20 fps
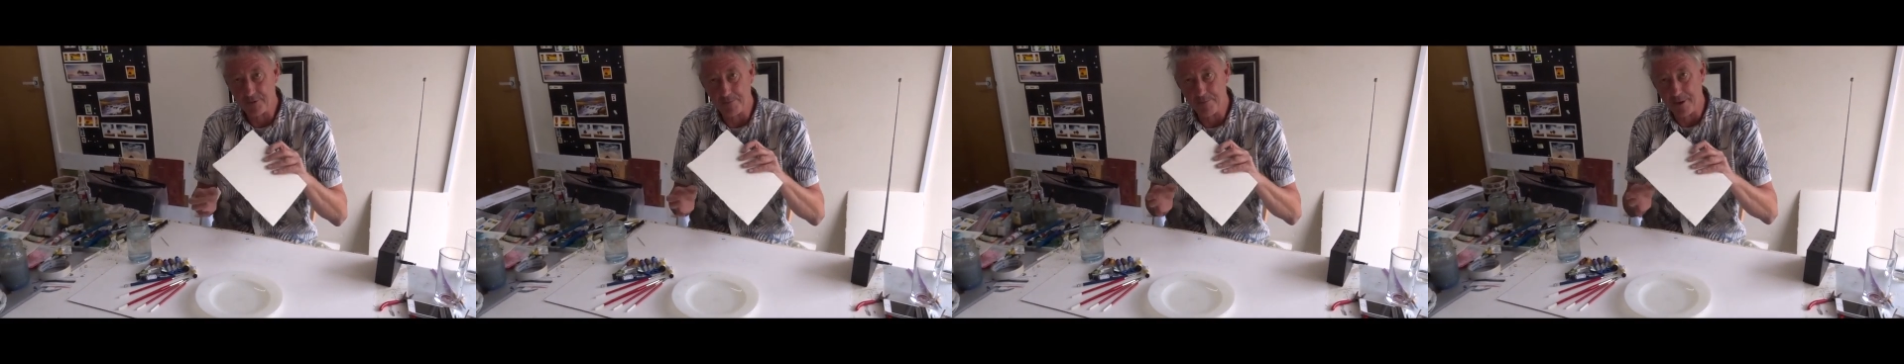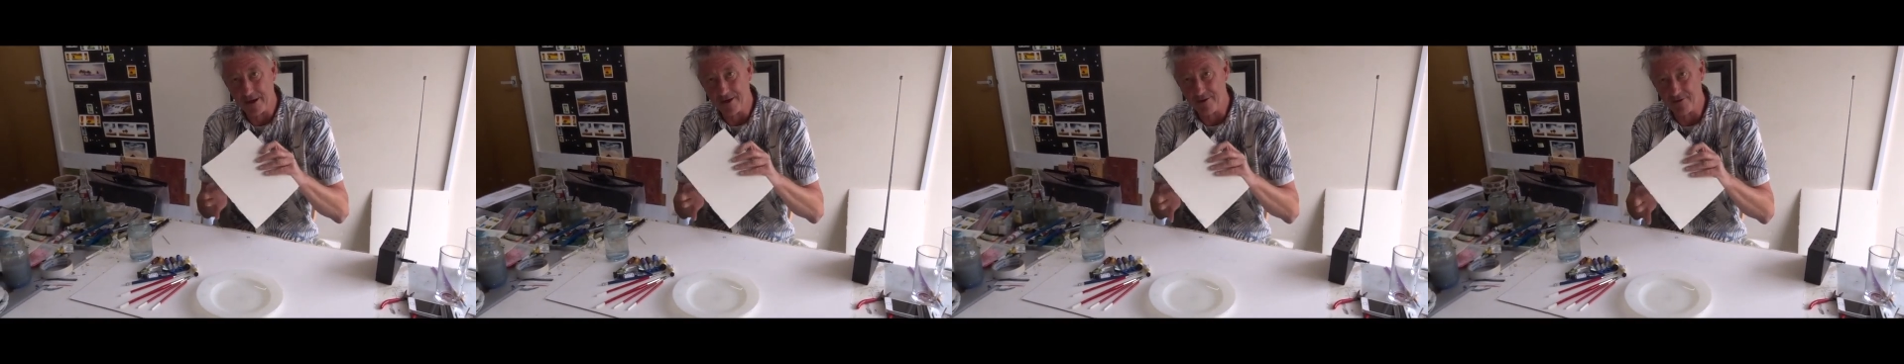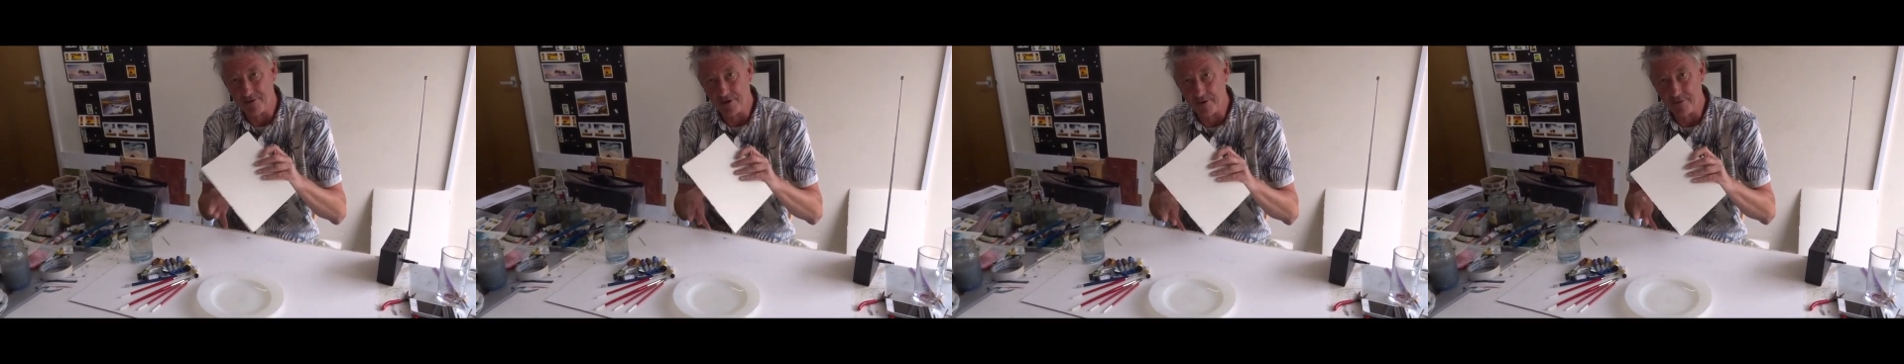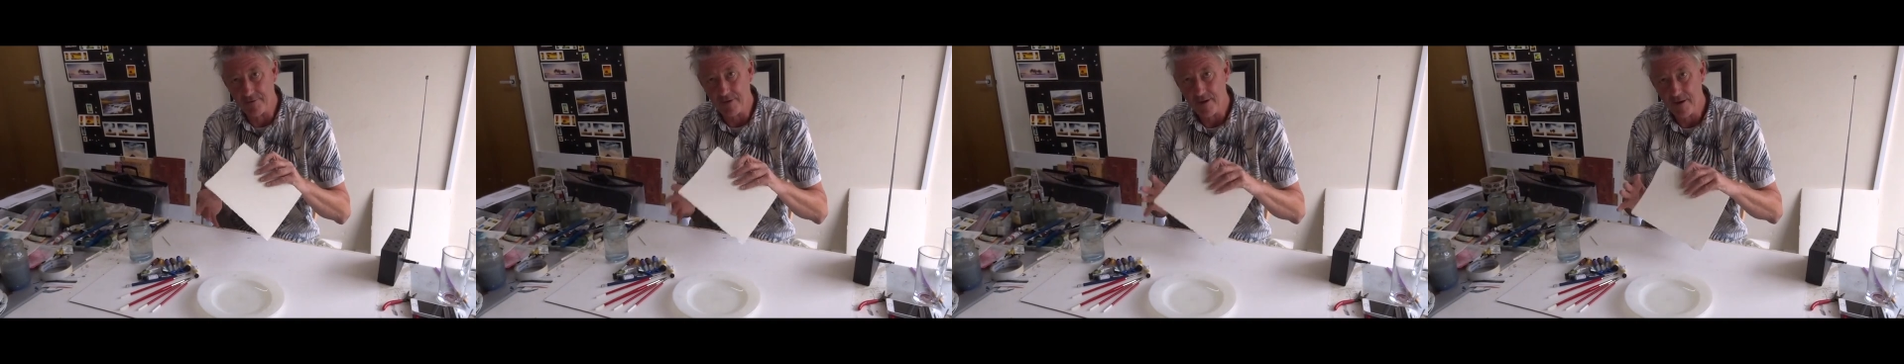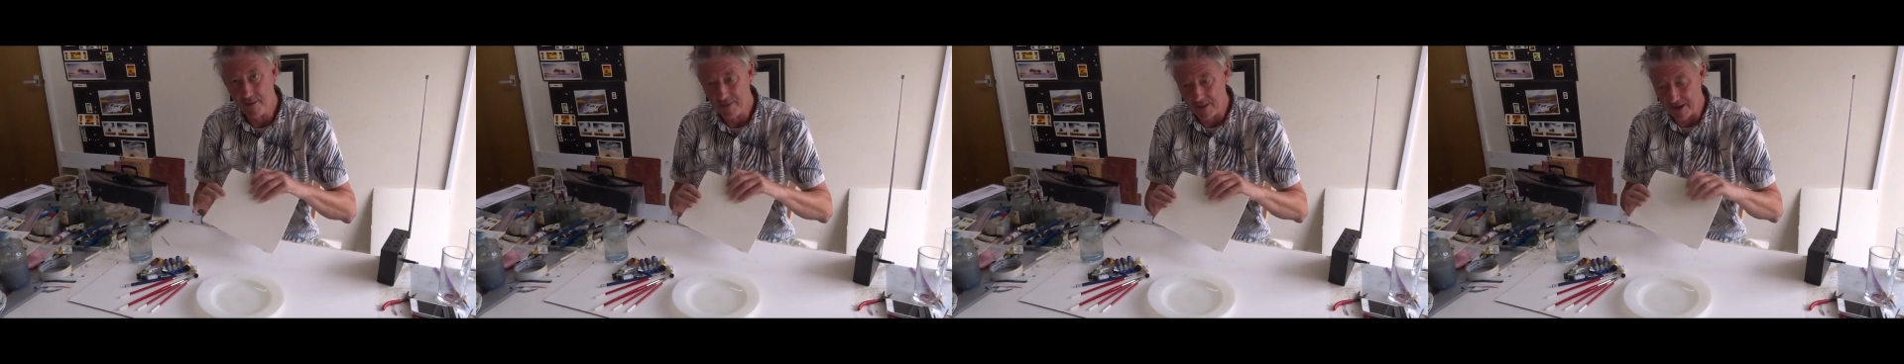to paint
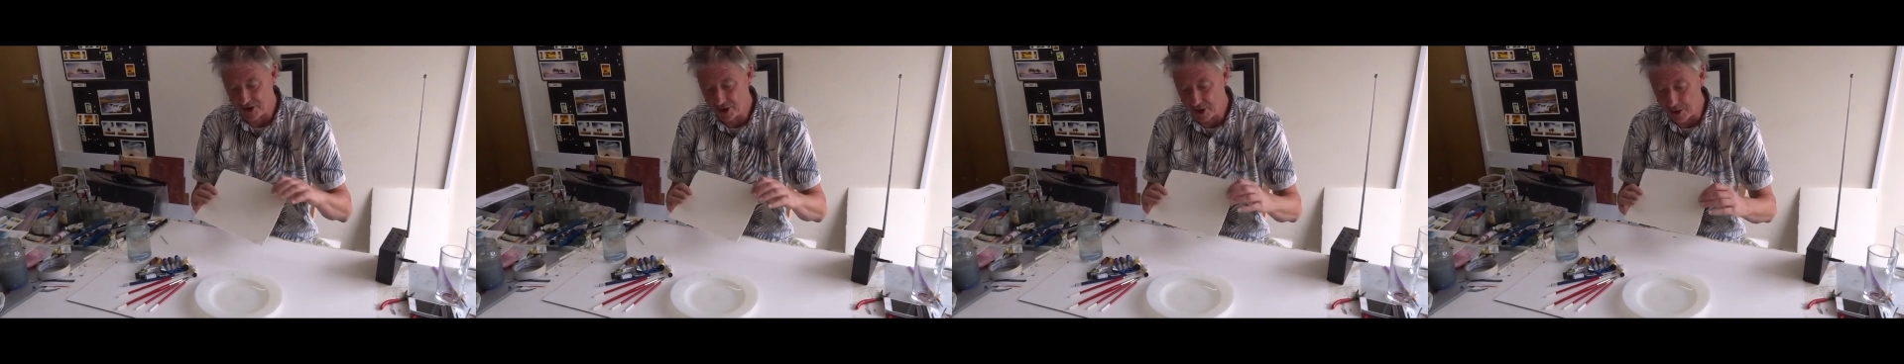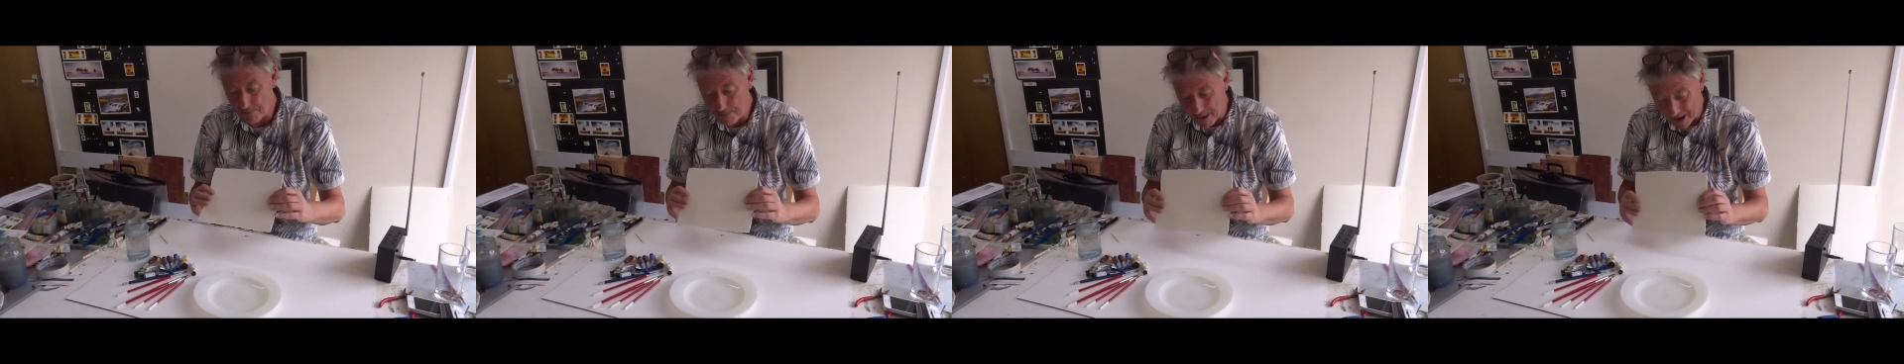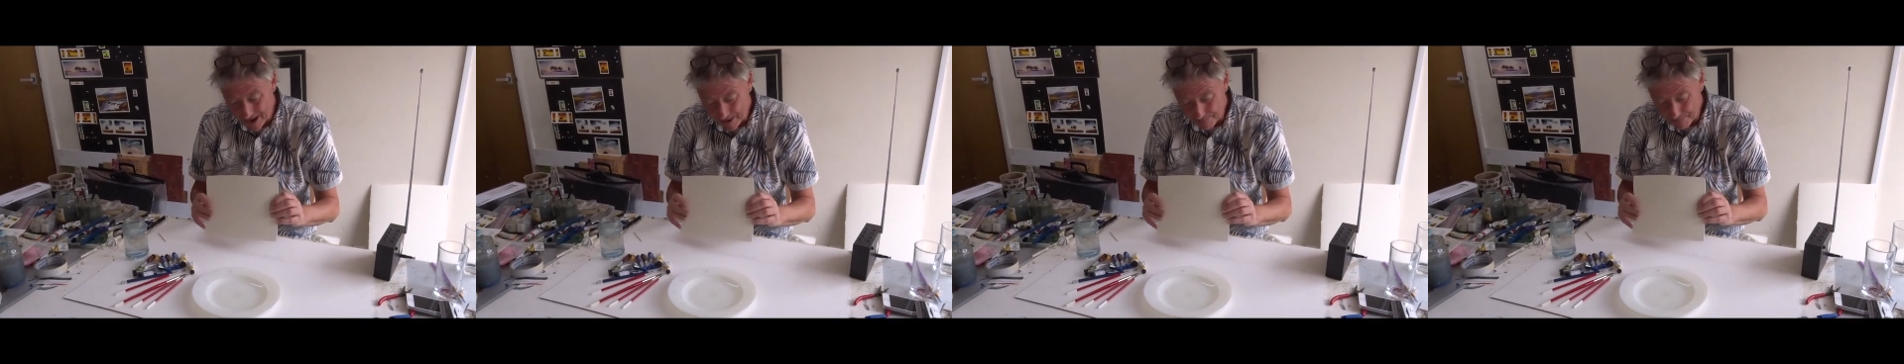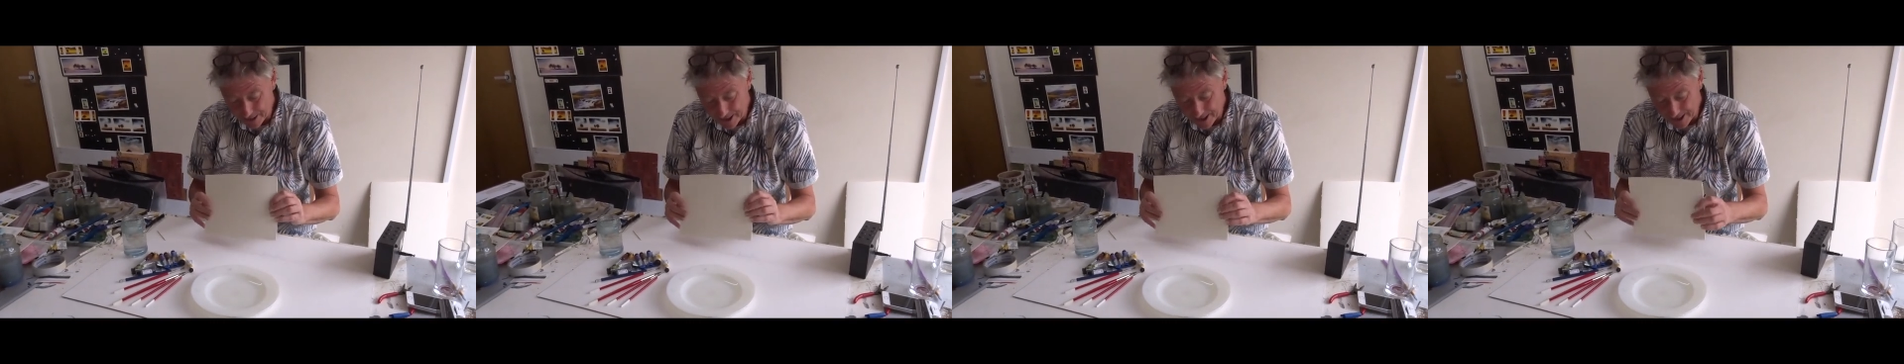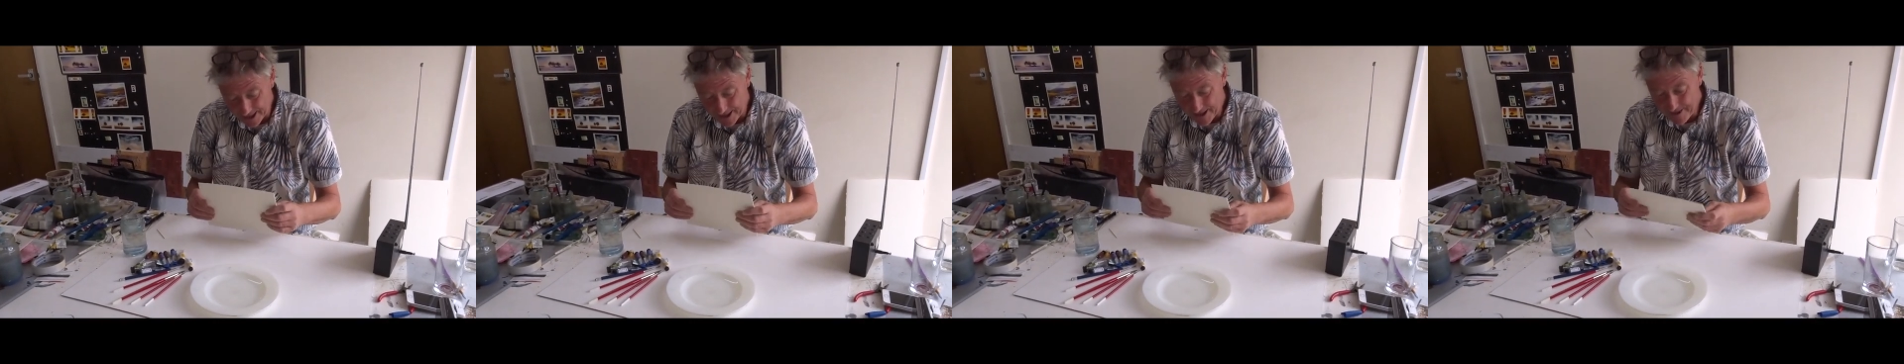on. That's your
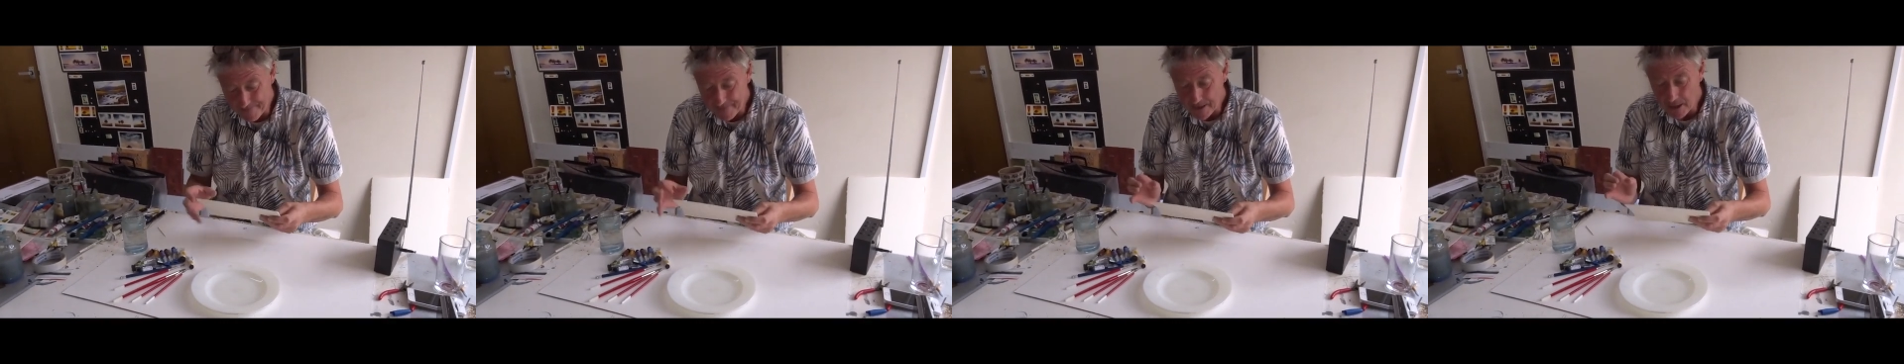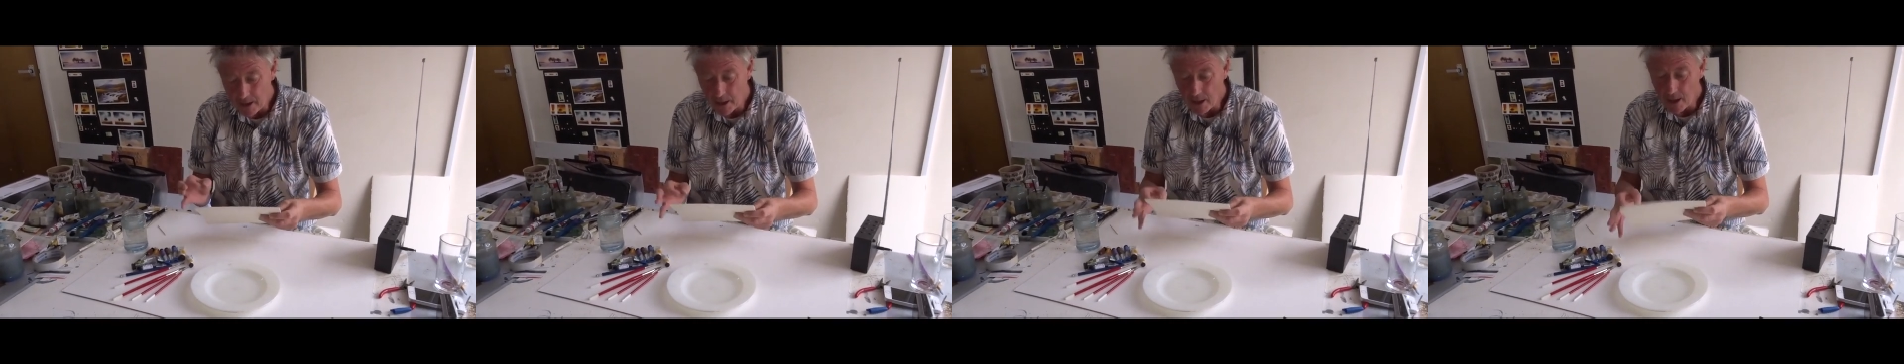paper here.